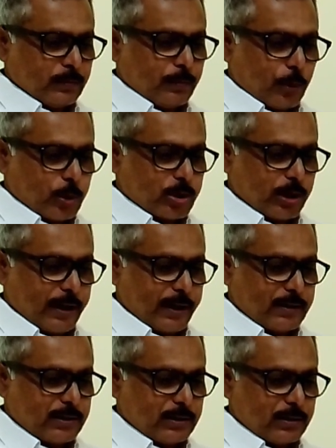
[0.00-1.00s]

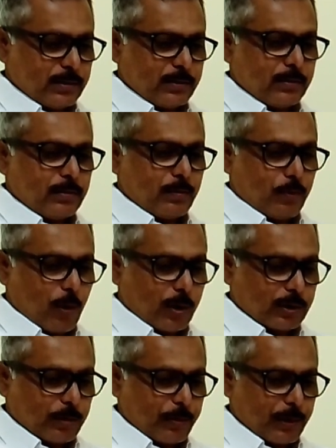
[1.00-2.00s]
Proceedings
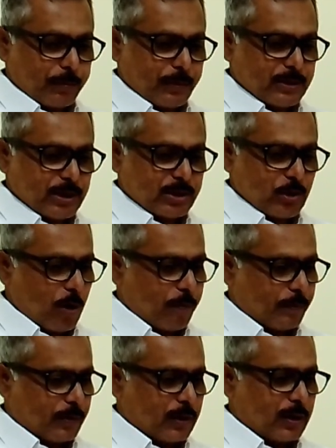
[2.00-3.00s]
for the purposes of